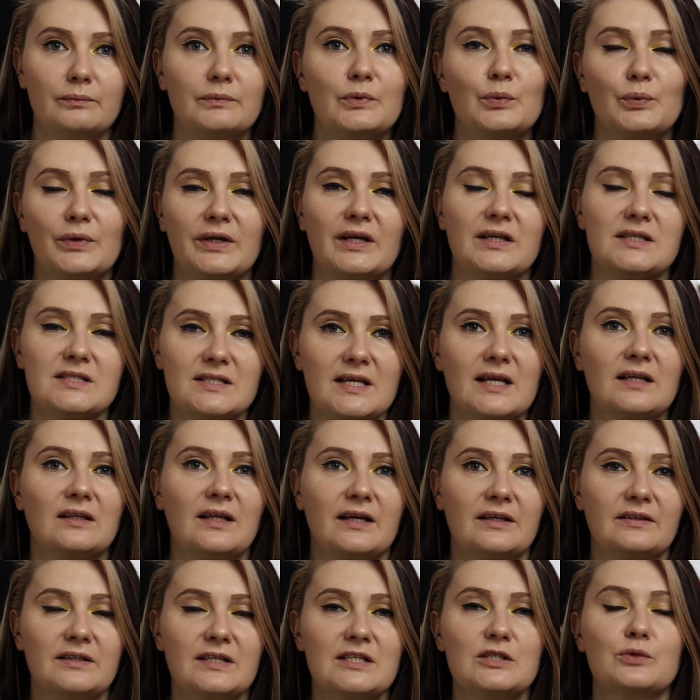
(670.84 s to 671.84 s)
we can say
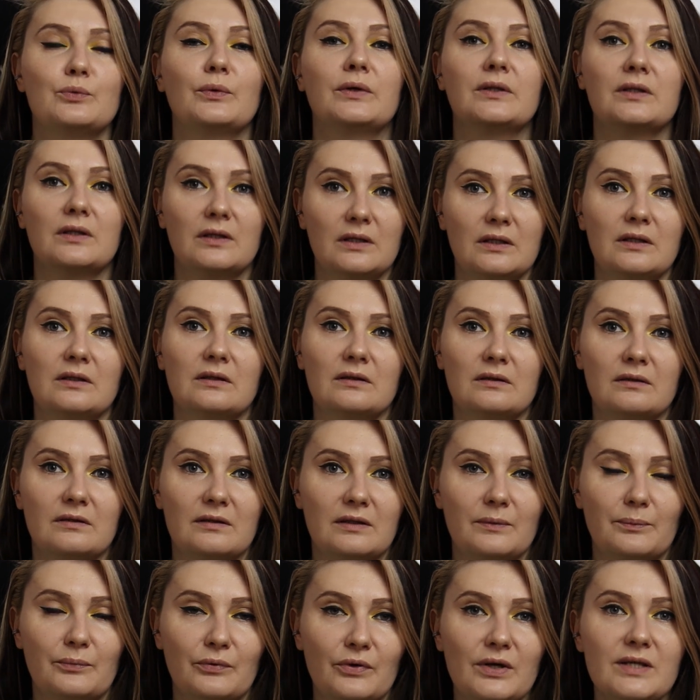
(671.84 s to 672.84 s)
like this one in
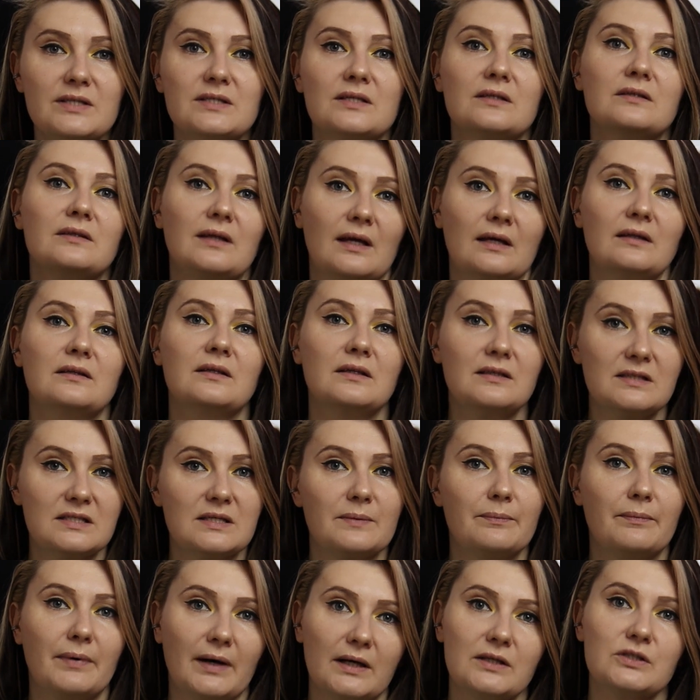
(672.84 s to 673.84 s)
the present and in
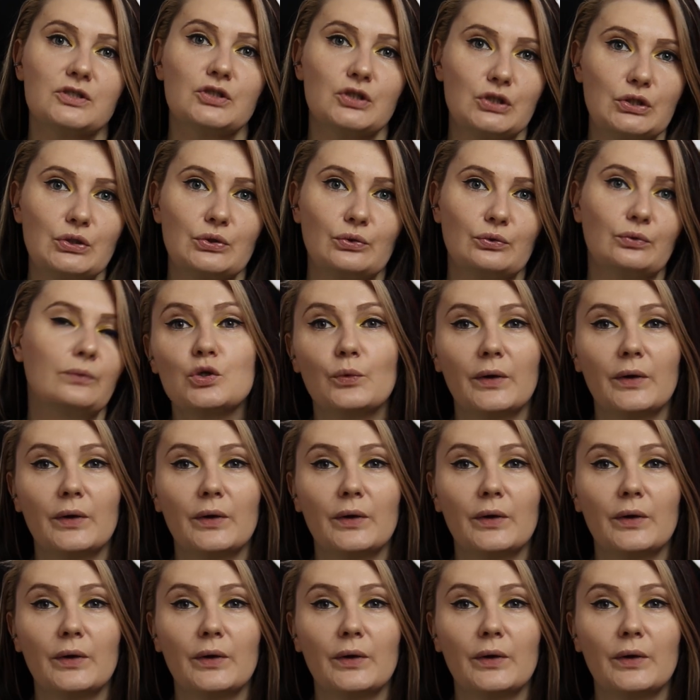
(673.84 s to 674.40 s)
the past too.